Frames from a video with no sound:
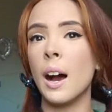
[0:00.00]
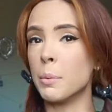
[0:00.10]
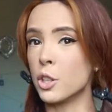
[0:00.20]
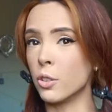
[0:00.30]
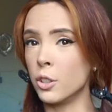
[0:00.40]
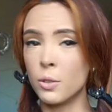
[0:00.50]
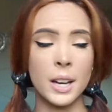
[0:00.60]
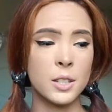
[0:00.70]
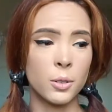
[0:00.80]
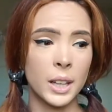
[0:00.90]
I'm sure you
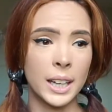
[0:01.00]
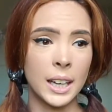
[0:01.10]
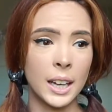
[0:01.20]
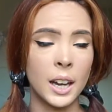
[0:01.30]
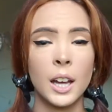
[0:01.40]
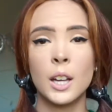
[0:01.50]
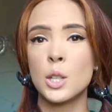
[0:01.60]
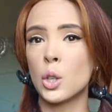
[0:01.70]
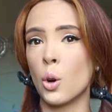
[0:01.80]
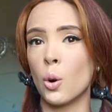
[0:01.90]
guys don't like it.
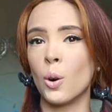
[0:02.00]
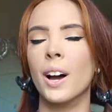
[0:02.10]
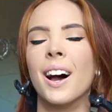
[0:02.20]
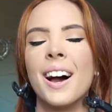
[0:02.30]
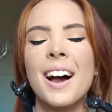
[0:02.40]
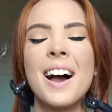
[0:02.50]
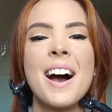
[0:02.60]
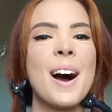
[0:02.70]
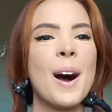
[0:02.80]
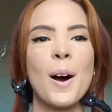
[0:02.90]
So
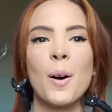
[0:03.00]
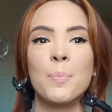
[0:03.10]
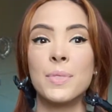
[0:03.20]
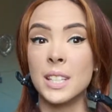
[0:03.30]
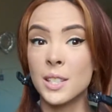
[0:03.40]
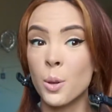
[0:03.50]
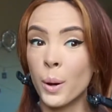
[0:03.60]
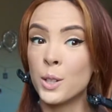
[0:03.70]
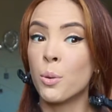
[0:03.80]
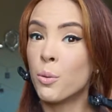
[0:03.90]
this is the way
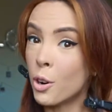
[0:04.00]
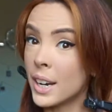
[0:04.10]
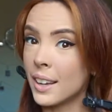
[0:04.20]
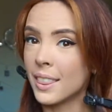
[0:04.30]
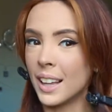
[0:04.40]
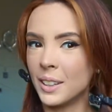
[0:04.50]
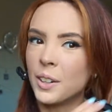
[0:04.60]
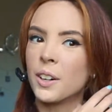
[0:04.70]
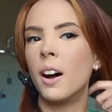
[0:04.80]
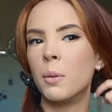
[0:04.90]
to avoid that look.